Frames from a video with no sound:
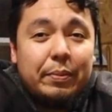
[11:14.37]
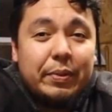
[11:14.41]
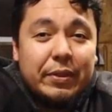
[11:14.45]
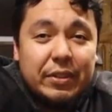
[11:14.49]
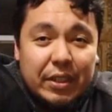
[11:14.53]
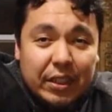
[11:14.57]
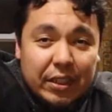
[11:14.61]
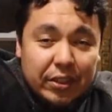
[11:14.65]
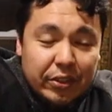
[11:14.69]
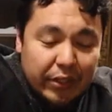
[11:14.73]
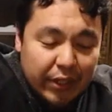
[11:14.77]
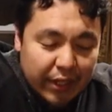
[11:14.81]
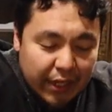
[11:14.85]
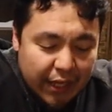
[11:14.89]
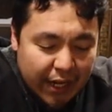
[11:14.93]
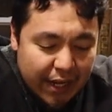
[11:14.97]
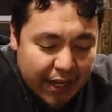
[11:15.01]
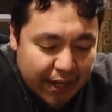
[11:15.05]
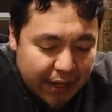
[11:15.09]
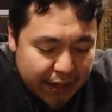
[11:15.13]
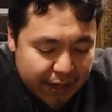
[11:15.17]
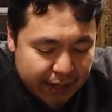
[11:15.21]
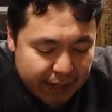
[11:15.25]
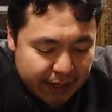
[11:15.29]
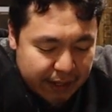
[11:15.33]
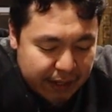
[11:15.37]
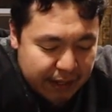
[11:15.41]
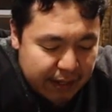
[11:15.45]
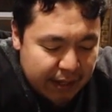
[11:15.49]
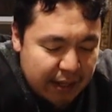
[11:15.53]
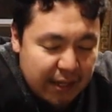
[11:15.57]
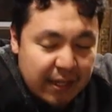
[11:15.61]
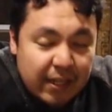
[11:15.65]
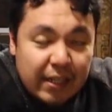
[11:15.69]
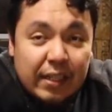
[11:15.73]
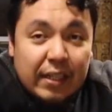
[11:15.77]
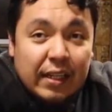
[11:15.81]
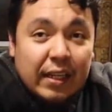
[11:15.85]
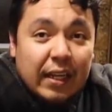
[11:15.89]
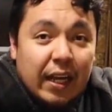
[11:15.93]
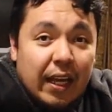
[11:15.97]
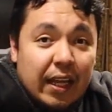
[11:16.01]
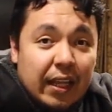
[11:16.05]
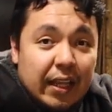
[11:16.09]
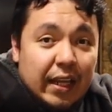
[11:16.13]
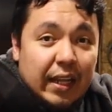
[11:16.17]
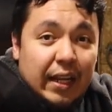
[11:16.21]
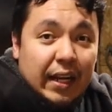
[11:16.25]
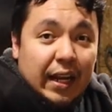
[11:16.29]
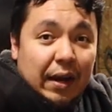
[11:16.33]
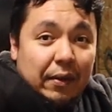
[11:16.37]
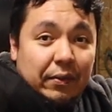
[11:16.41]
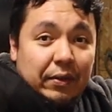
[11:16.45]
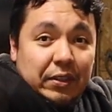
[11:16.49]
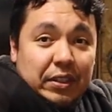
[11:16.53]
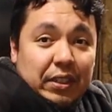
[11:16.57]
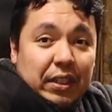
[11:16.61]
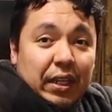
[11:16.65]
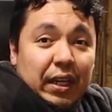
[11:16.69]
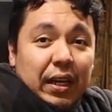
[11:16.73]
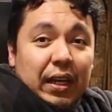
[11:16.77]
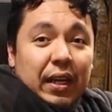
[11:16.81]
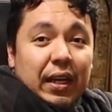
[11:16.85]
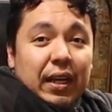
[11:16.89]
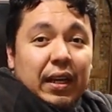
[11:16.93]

position, and then I would just,